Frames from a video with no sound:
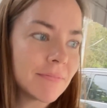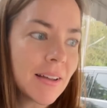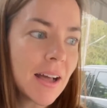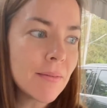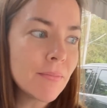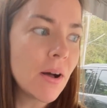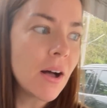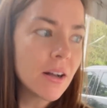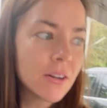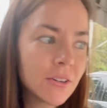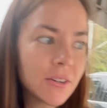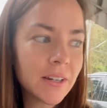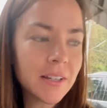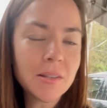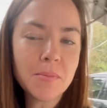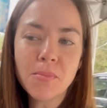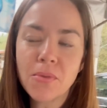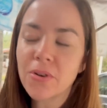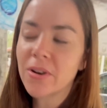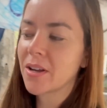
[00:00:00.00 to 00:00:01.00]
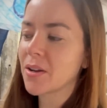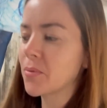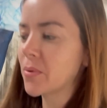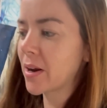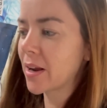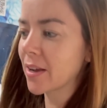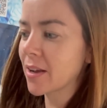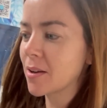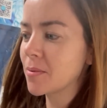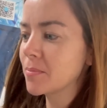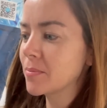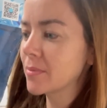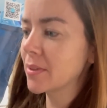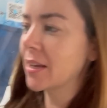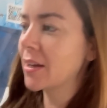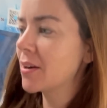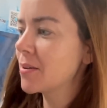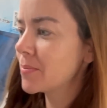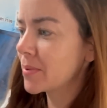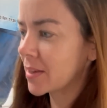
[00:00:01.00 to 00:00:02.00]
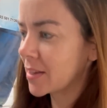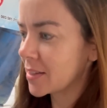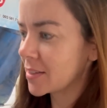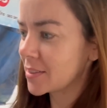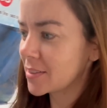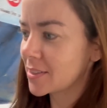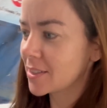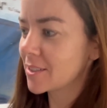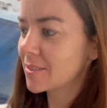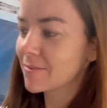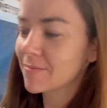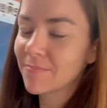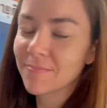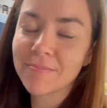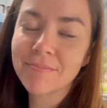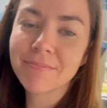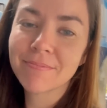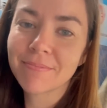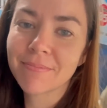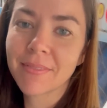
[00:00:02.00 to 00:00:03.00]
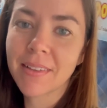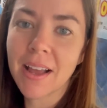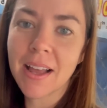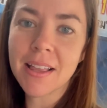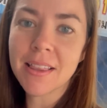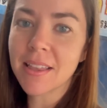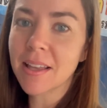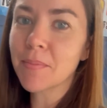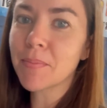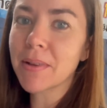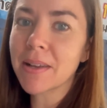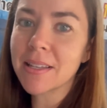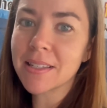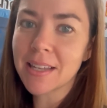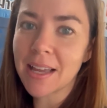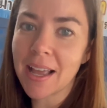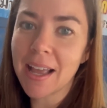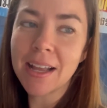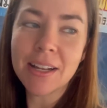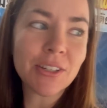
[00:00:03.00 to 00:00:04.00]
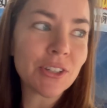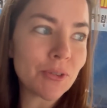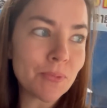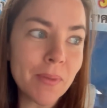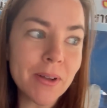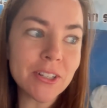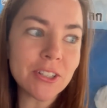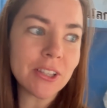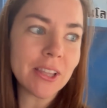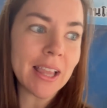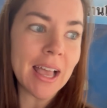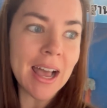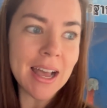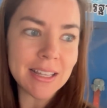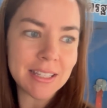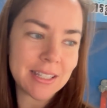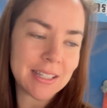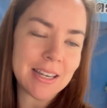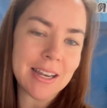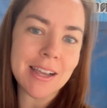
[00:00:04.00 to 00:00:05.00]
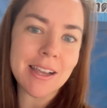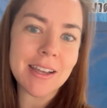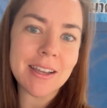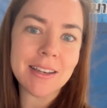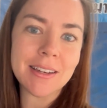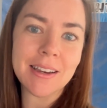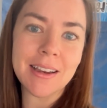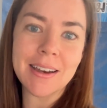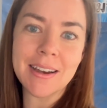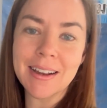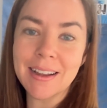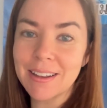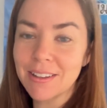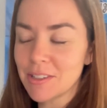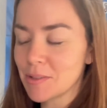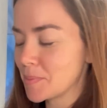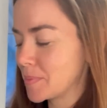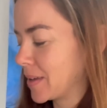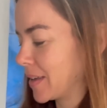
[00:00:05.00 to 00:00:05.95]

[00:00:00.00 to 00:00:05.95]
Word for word: I'm hungry the morning when I come here because I think because I ate too much last night and it gives me